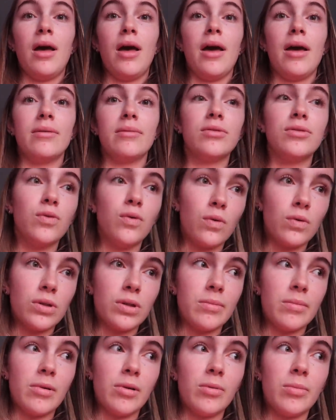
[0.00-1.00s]
and talk
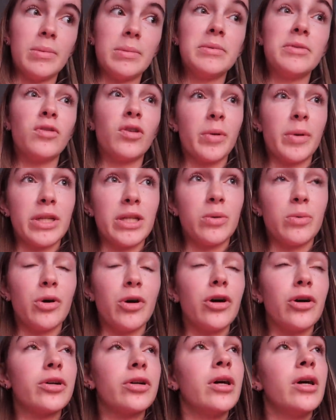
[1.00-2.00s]
to him a little bit before I went to
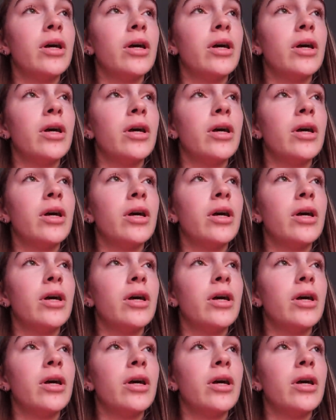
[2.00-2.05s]
work.